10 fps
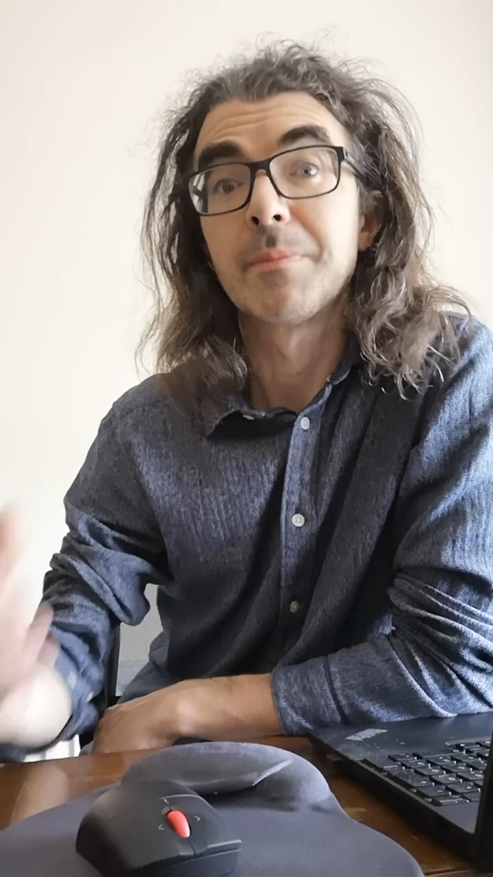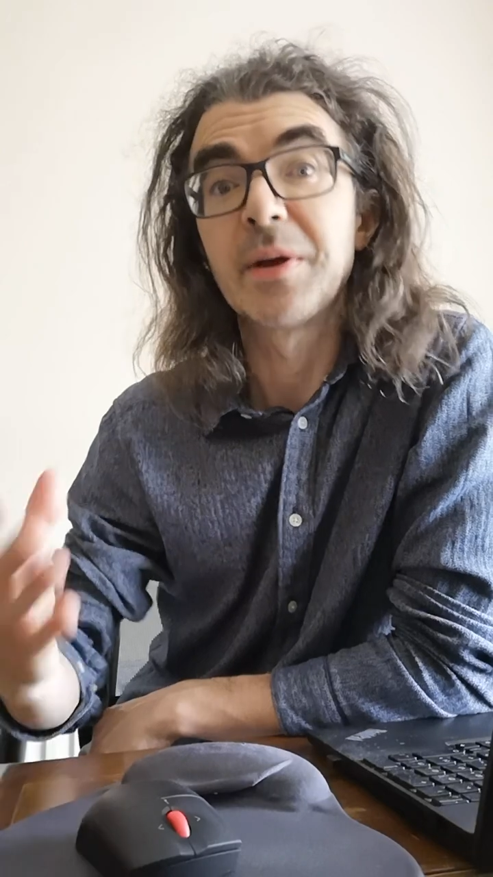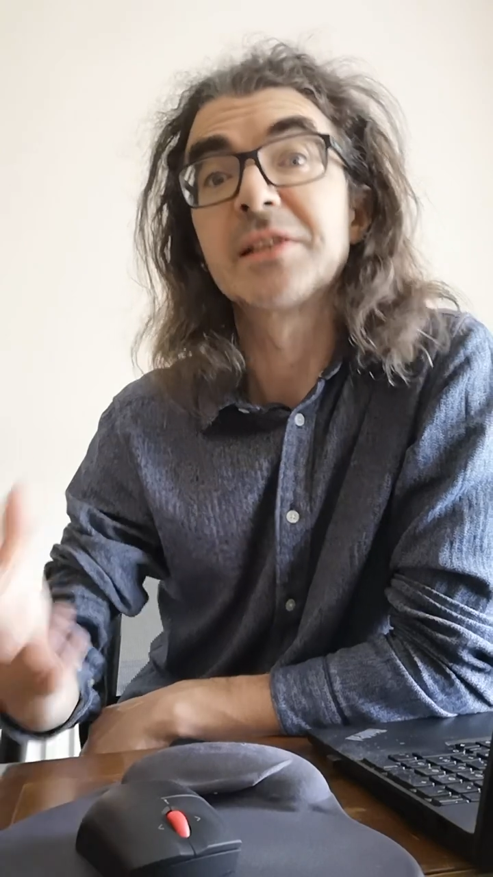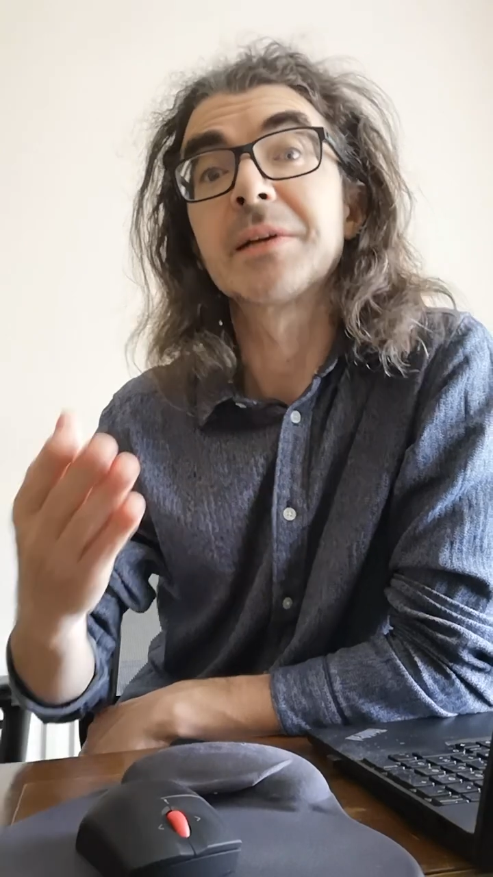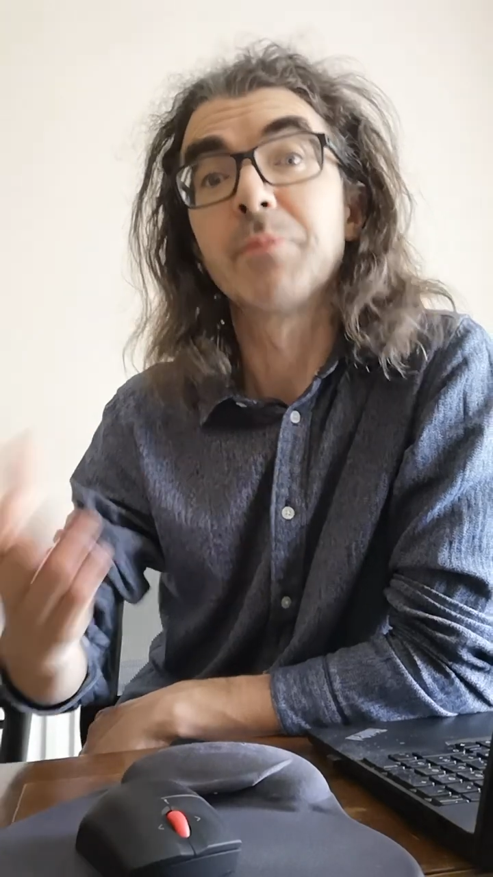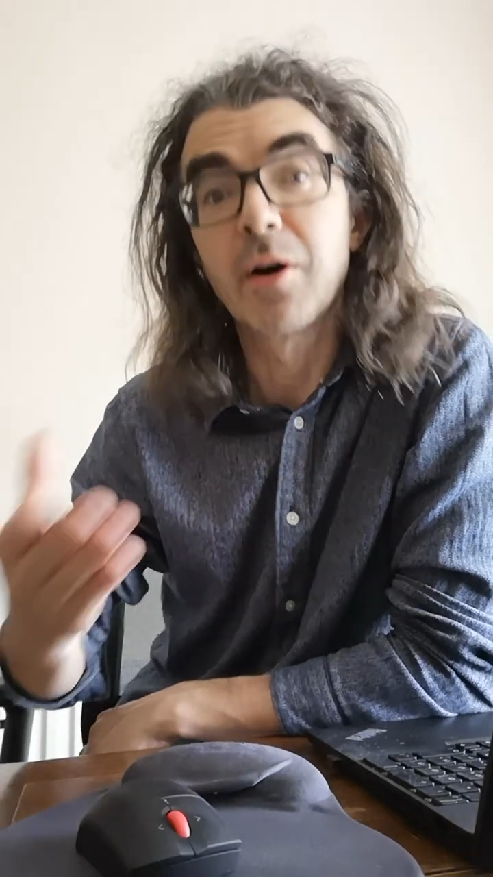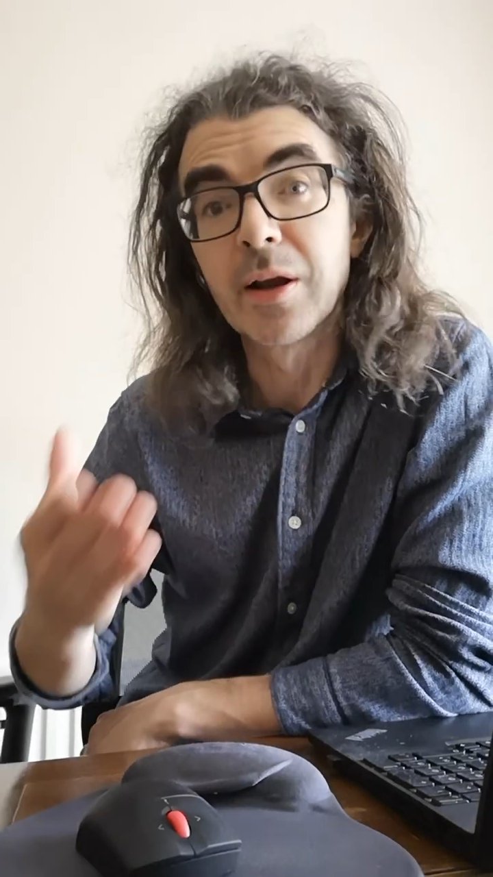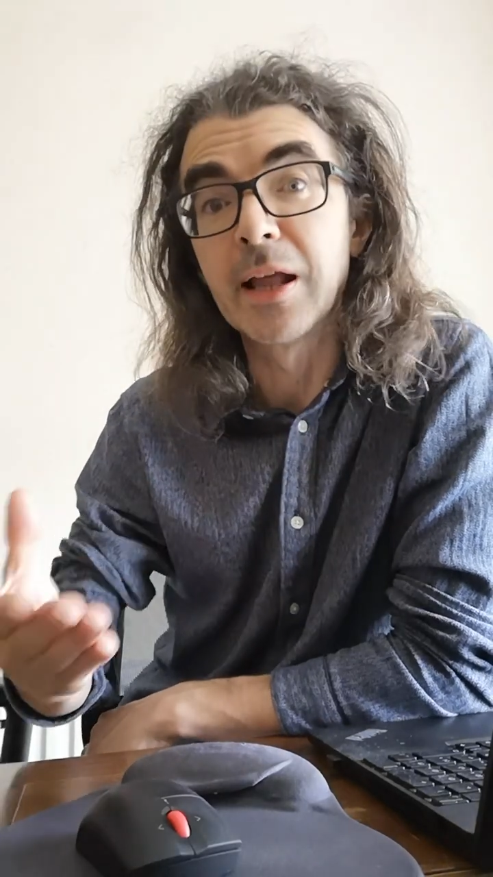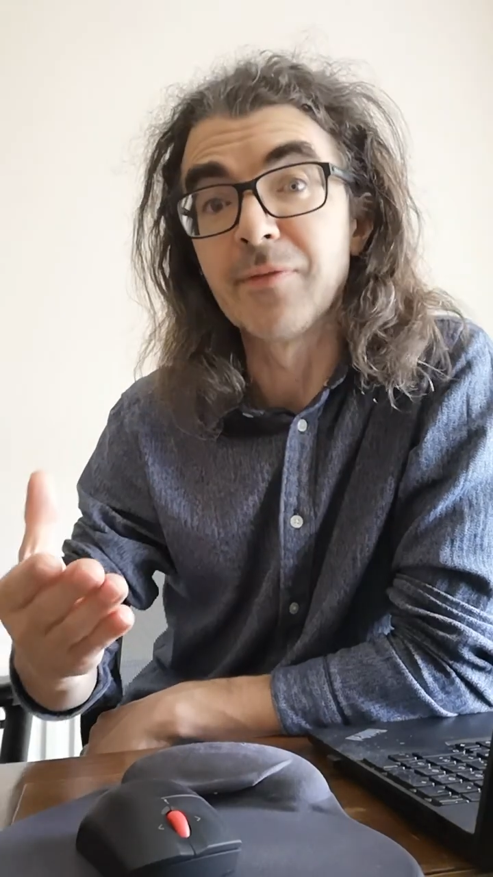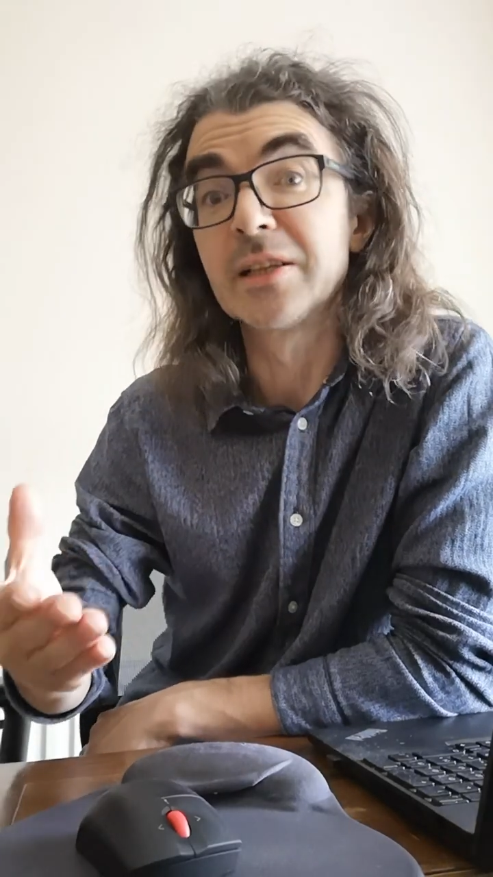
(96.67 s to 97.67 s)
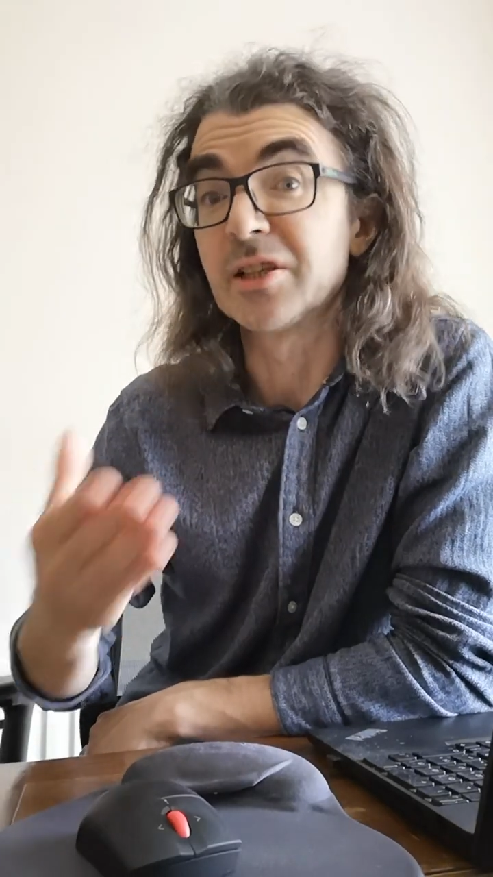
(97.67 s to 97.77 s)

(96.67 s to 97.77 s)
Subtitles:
on a basic moral level,